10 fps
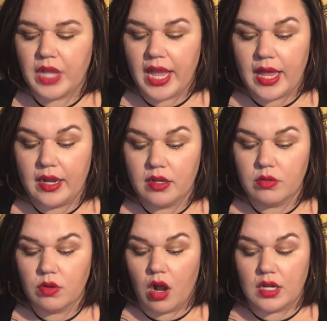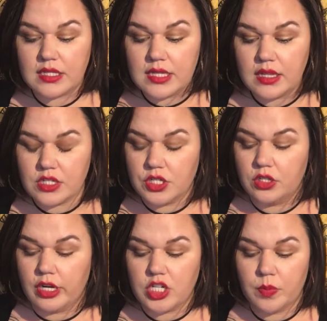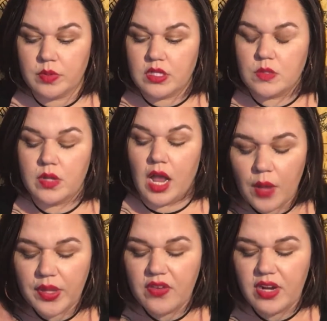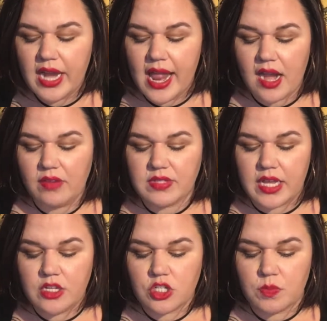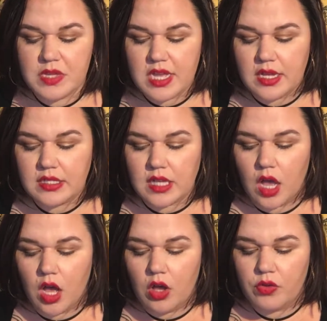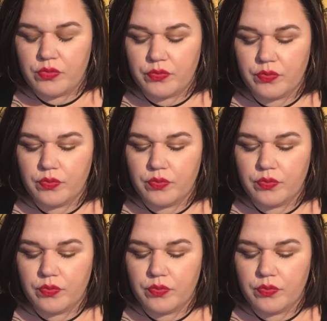And honestly, I think she did a great job with this one. And I would give it an 8 out of 10 just because of,